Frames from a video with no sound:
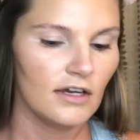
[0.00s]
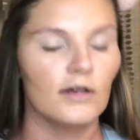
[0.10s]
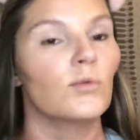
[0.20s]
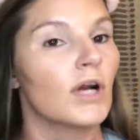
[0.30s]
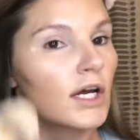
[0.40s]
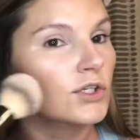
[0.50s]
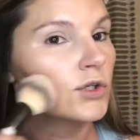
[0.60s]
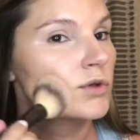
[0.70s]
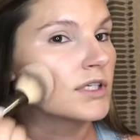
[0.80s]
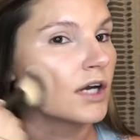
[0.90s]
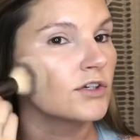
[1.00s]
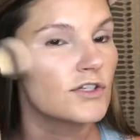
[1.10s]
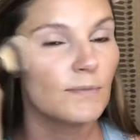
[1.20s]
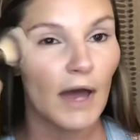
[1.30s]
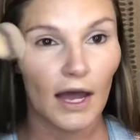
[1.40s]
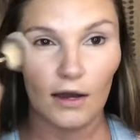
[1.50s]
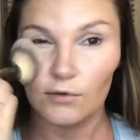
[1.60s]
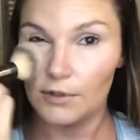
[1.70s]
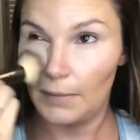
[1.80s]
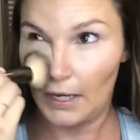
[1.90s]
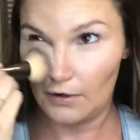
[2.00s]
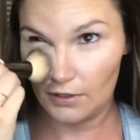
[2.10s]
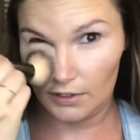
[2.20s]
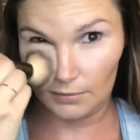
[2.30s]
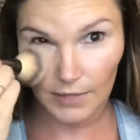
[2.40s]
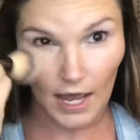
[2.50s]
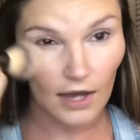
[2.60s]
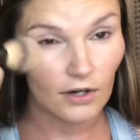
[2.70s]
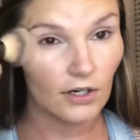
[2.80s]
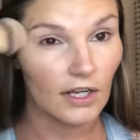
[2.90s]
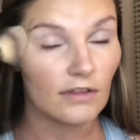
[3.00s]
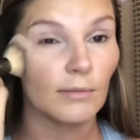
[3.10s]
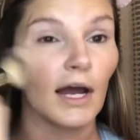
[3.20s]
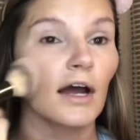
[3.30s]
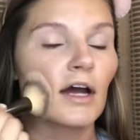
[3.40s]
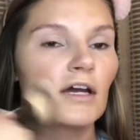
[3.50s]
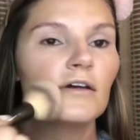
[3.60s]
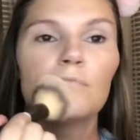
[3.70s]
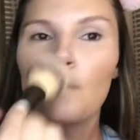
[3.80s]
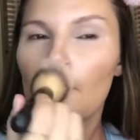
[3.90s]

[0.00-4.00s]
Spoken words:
And what I do is I just pat with the powder and pat underneath my eye.